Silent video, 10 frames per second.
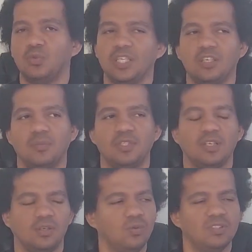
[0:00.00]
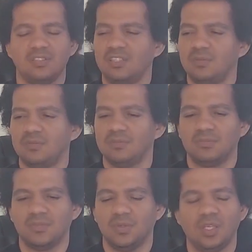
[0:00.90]
you wake up and you're like, oh, it's a dream.
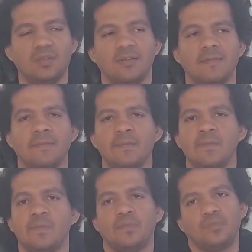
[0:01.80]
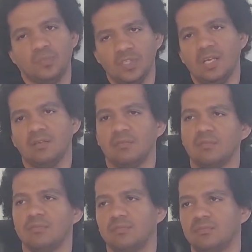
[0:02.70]
Okay. Yeah.
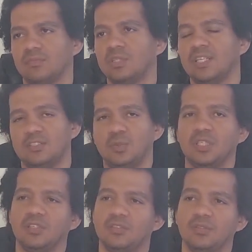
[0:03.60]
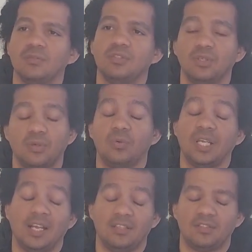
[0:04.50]
No, that's because your own
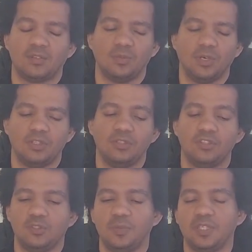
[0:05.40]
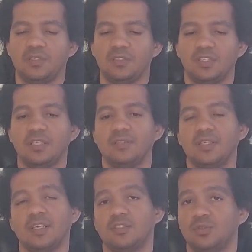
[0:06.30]
astral body, your spirit is
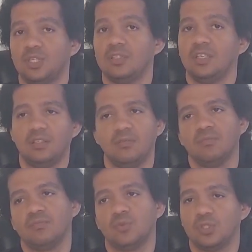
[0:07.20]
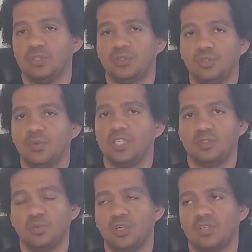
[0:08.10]
hinting at you that hey, what you're doing
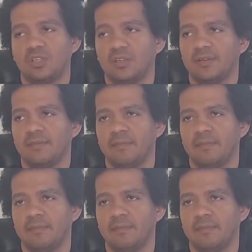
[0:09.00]
is working.